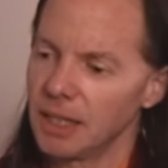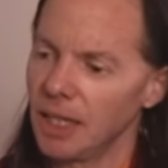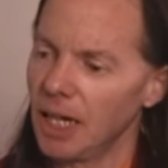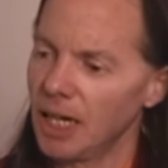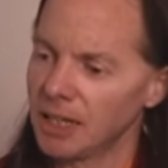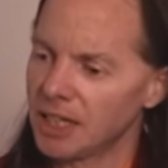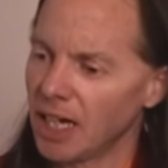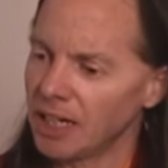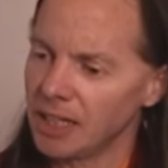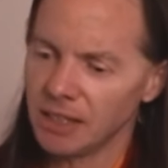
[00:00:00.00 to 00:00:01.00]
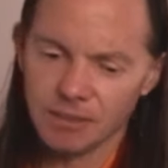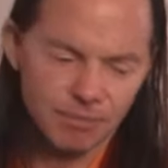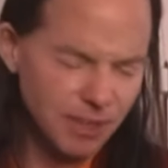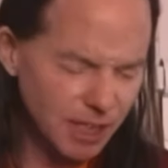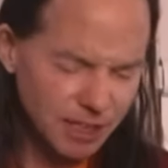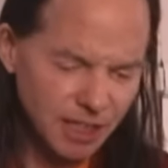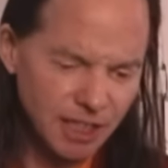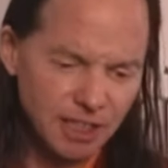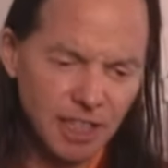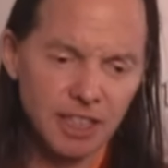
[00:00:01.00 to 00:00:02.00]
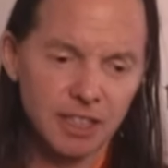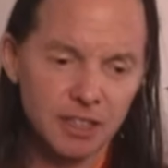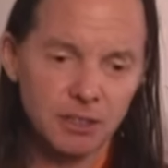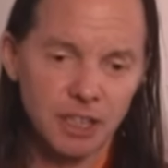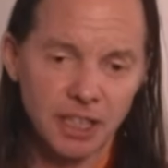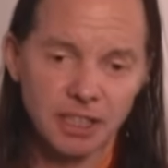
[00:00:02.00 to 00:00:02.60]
dāni, tērēn sāngi rīksu kē